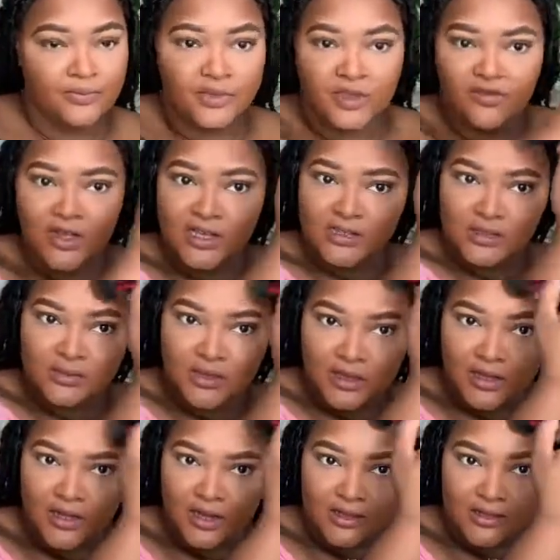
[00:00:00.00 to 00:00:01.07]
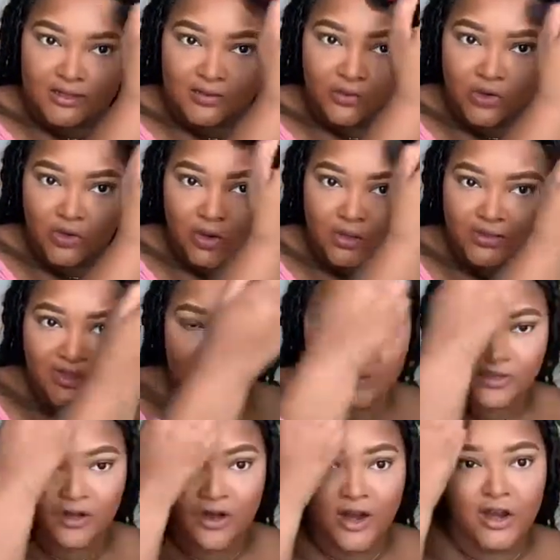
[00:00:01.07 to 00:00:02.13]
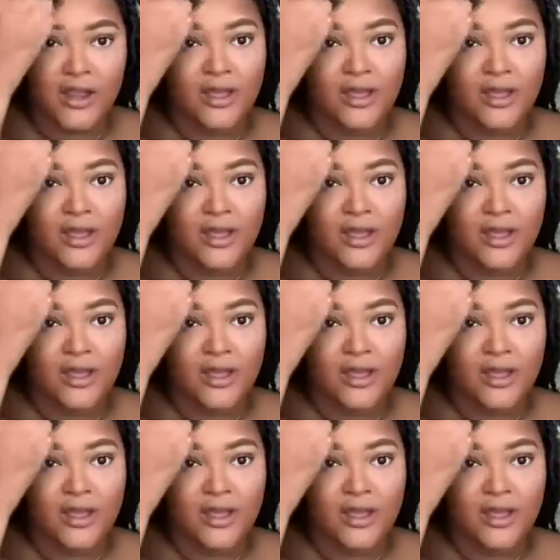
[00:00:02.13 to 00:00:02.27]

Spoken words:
y'all see me looking out this window, I'm so sorry.